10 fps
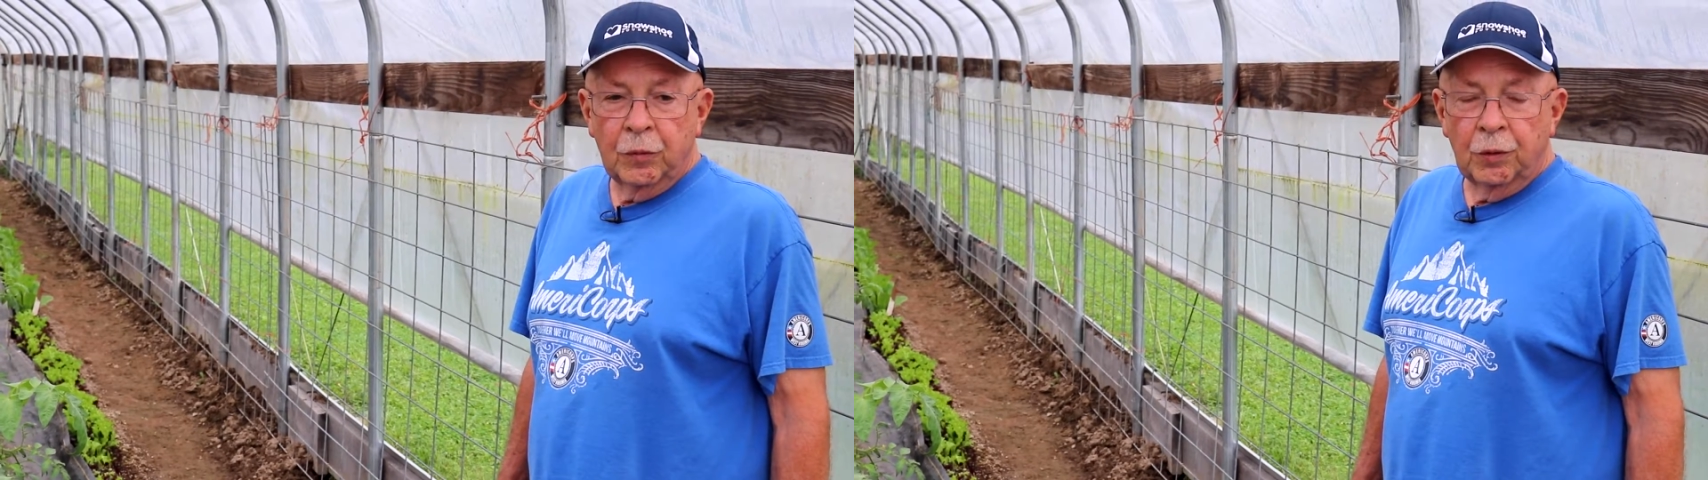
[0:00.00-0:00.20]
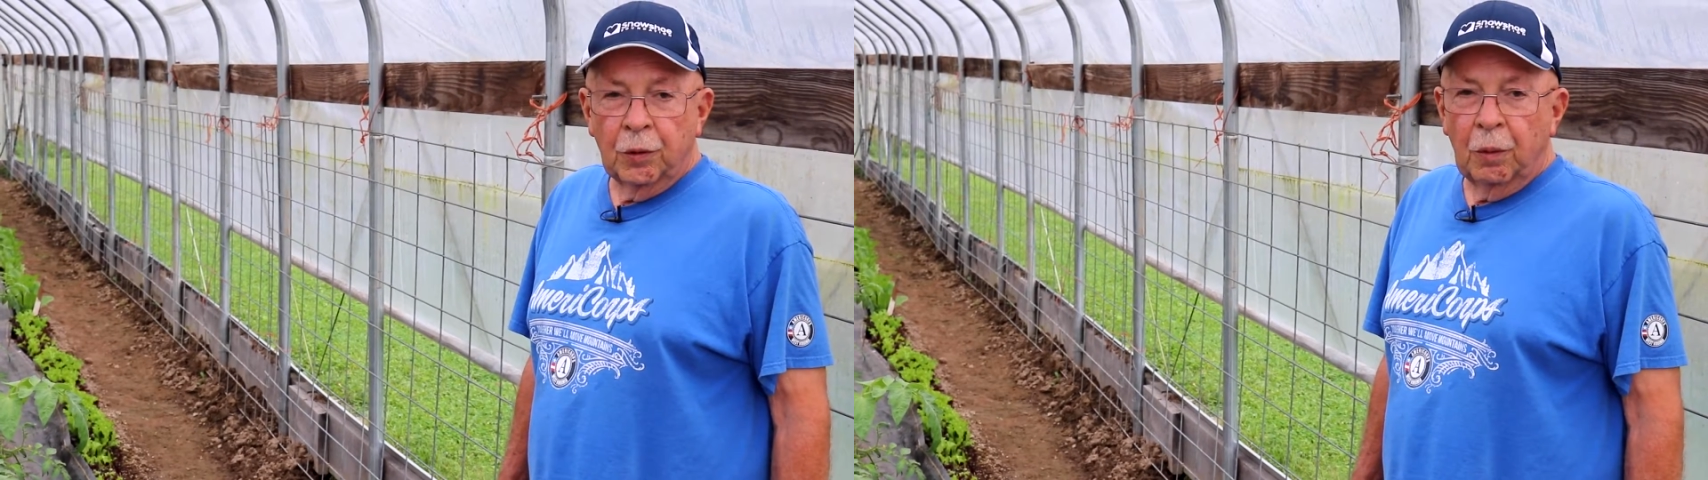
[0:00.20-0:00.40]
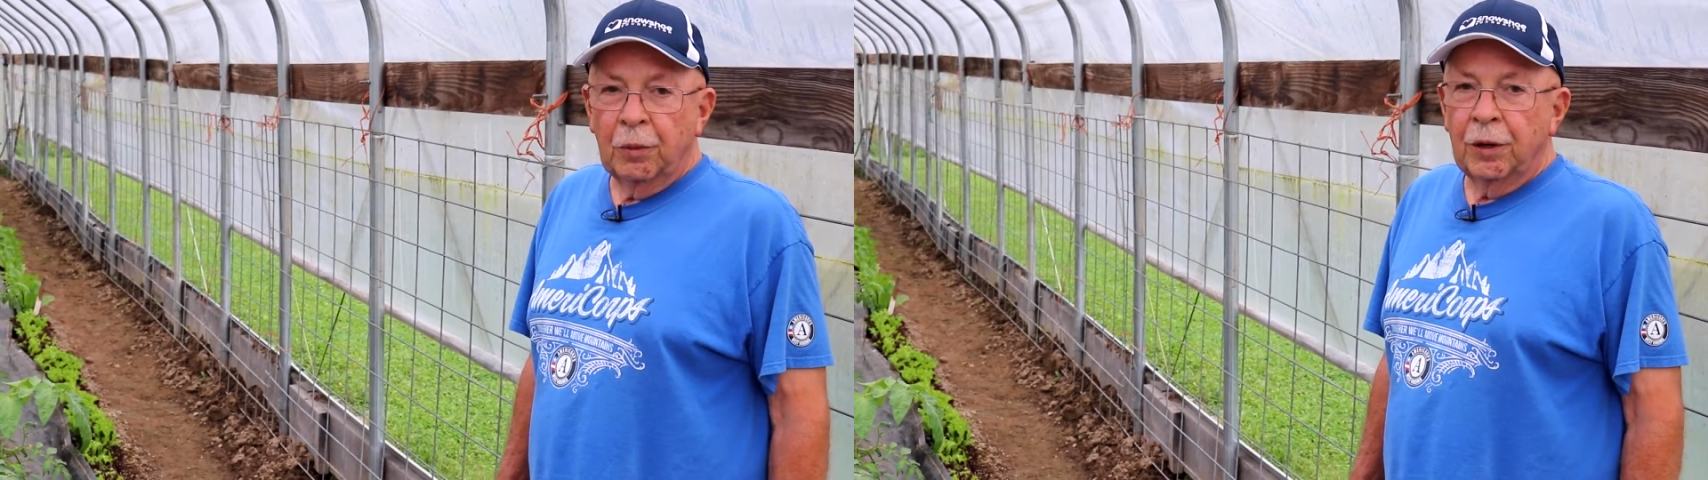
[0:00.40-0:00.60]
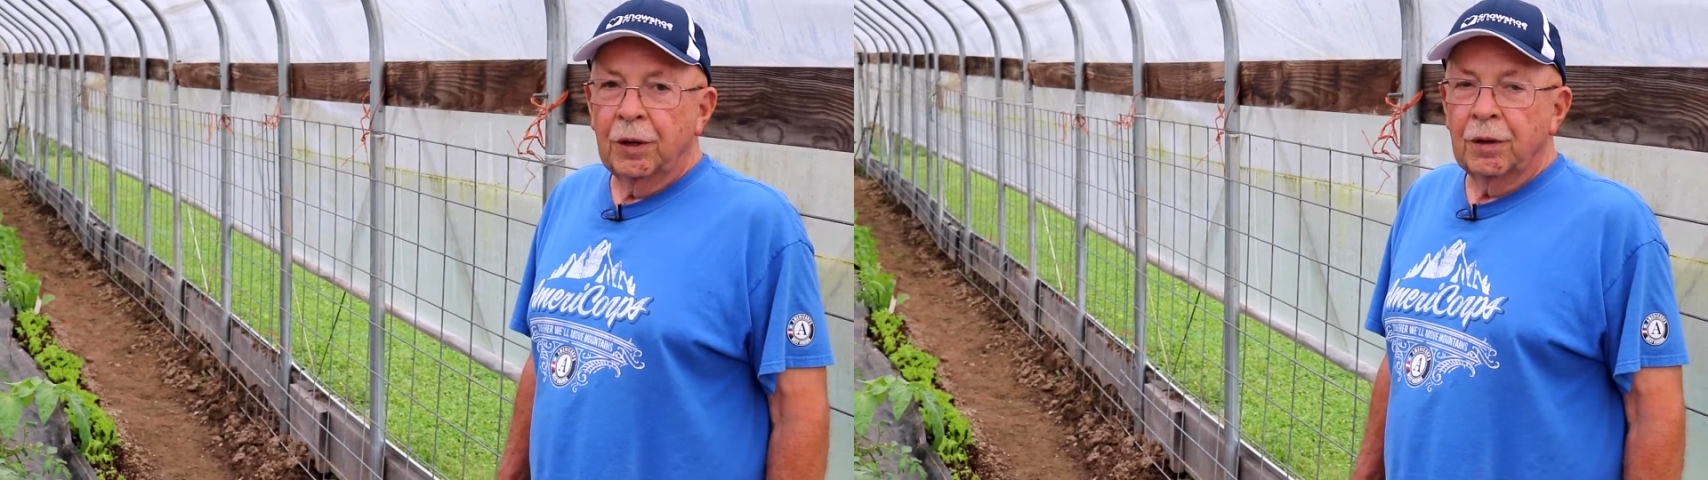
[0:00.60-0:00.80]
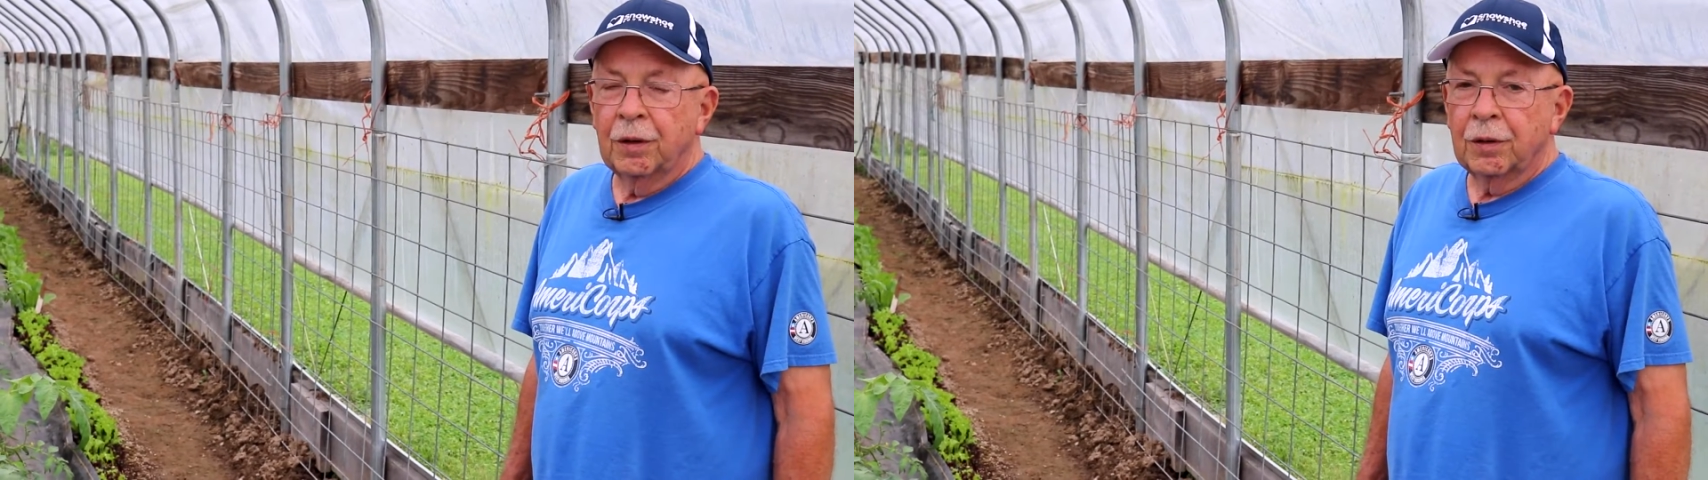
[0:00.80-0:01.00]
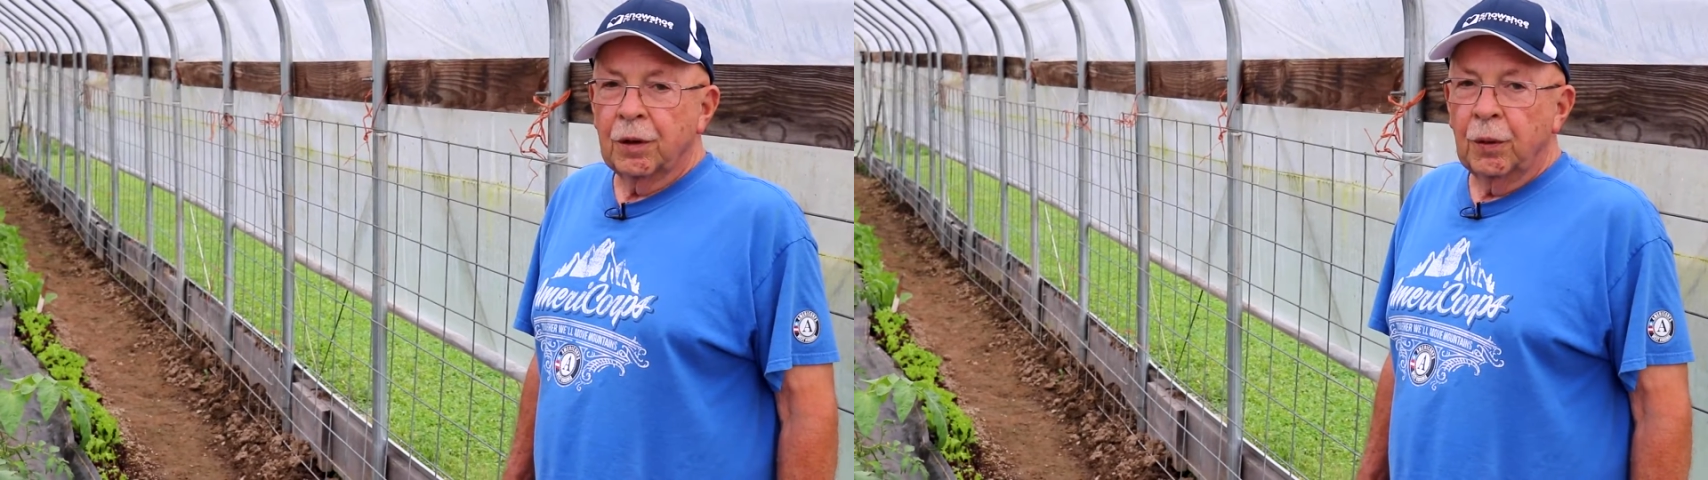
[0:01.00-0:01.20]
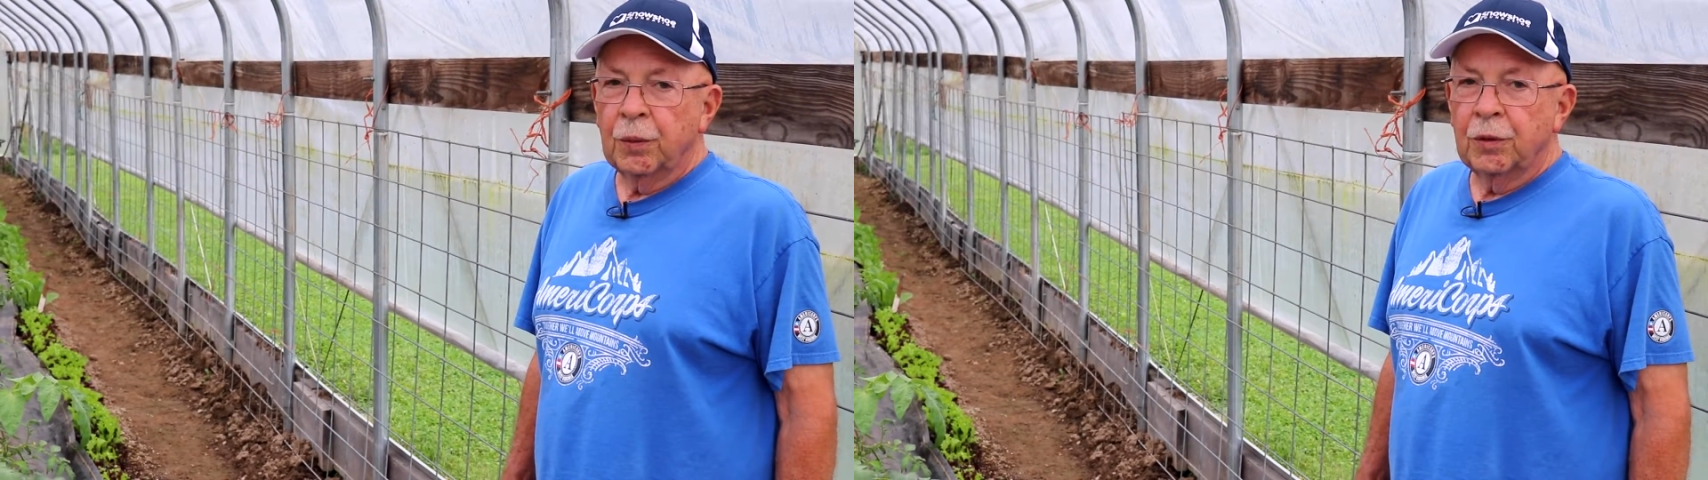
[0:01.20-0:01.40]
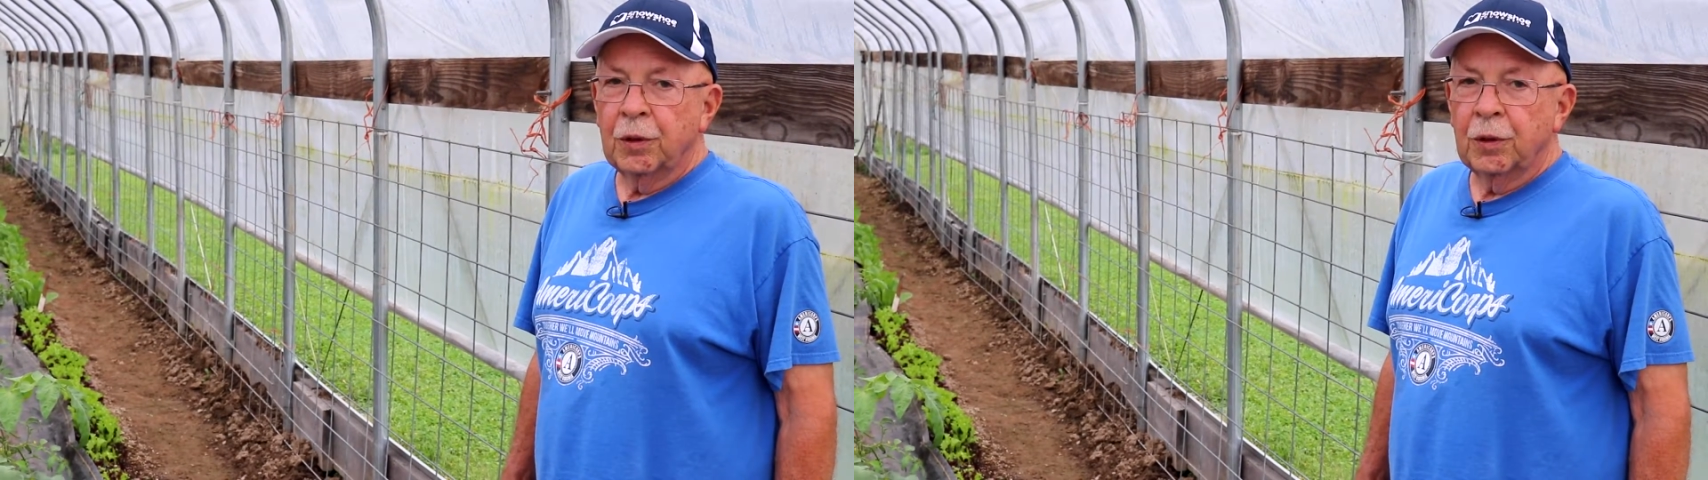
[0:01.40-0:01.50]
germinate at a cold